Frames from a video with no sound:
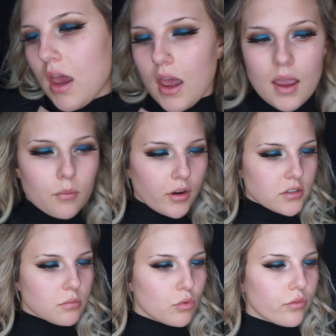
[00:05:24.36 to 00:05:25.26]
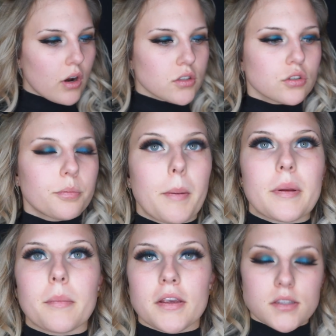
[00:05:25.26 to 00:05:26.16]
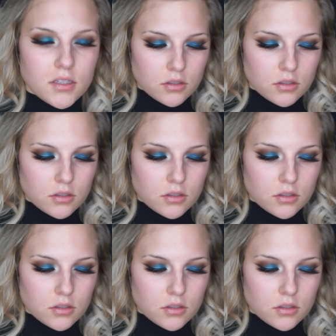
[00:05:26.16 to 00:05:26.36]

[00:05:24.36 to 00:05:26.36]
I'm going to move on to prepping my skin.